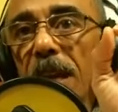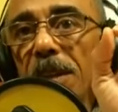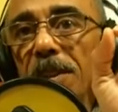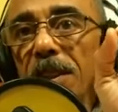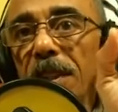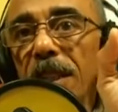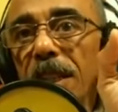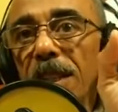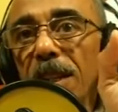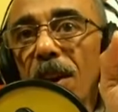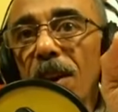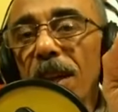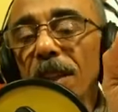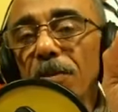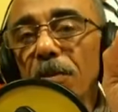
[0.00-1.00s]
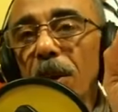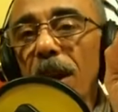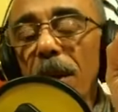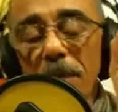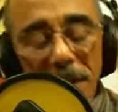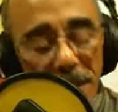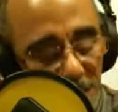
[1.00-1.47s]
else you didn't know because we're
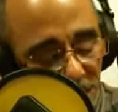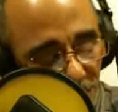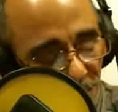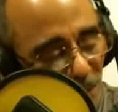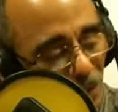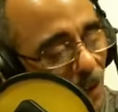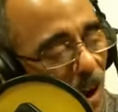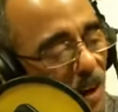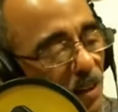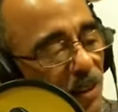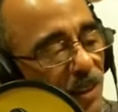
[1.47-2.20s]
coming into the final